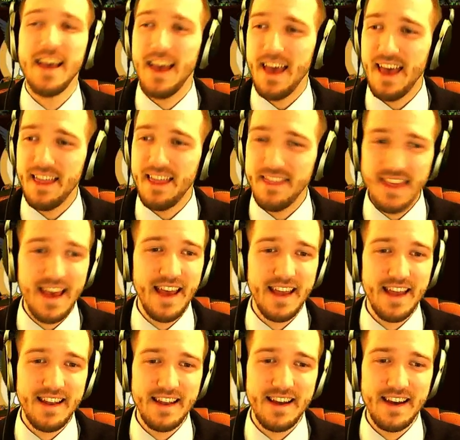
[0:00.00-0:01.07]
And
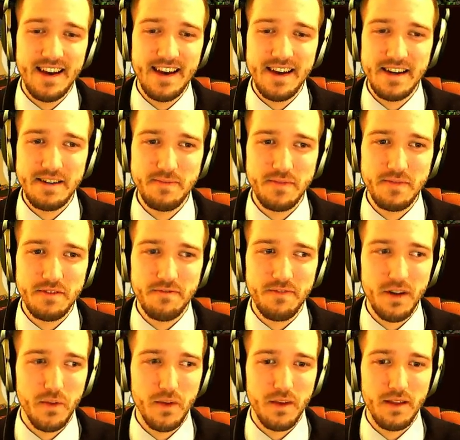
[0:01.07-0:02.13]
then the
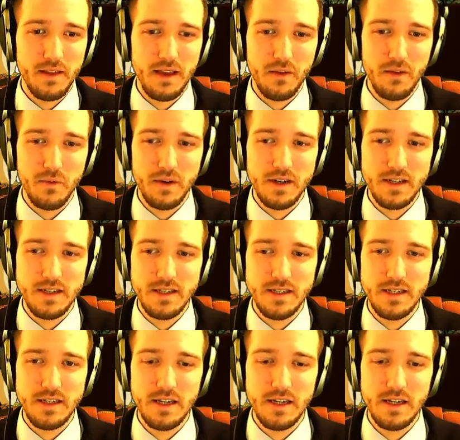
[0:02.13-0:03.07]
following thing was